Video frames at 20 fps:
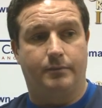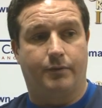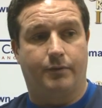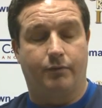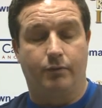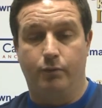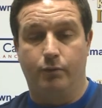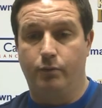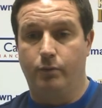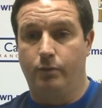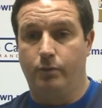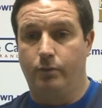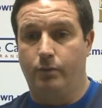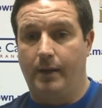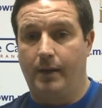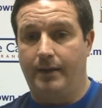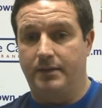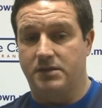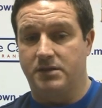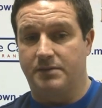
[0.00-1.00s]

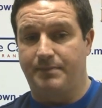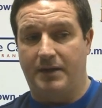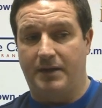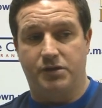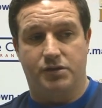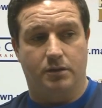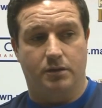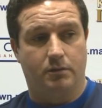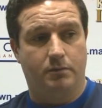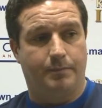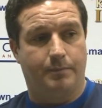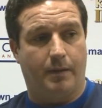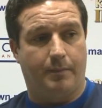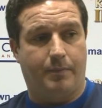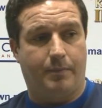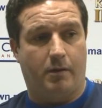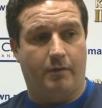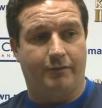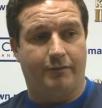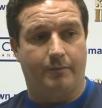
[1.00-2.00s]
through suspension, but
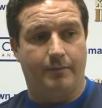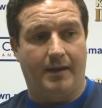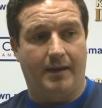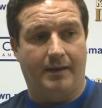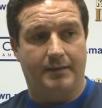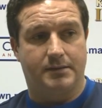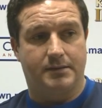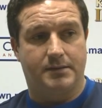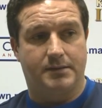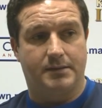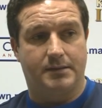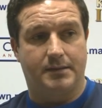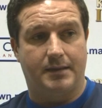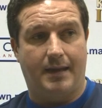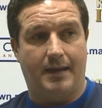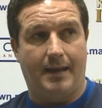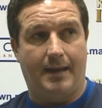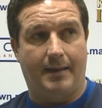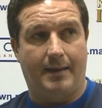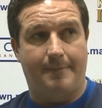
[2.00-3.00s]
apart from that,
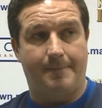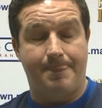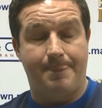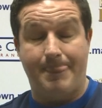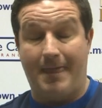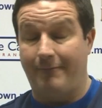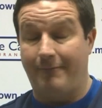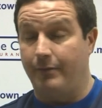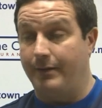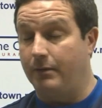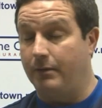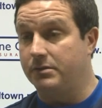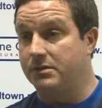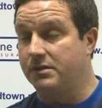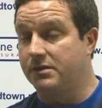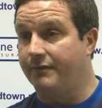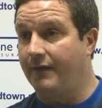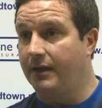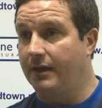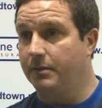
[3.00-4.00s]
everyone else
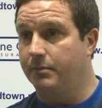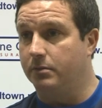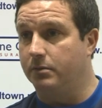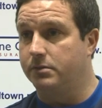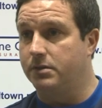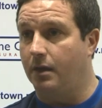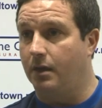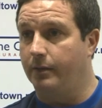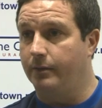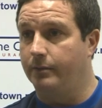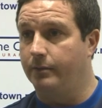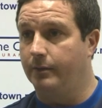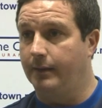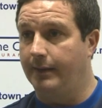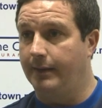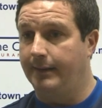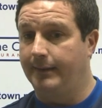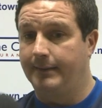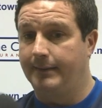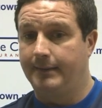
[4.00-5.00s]
is available.
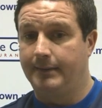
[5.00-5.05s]
So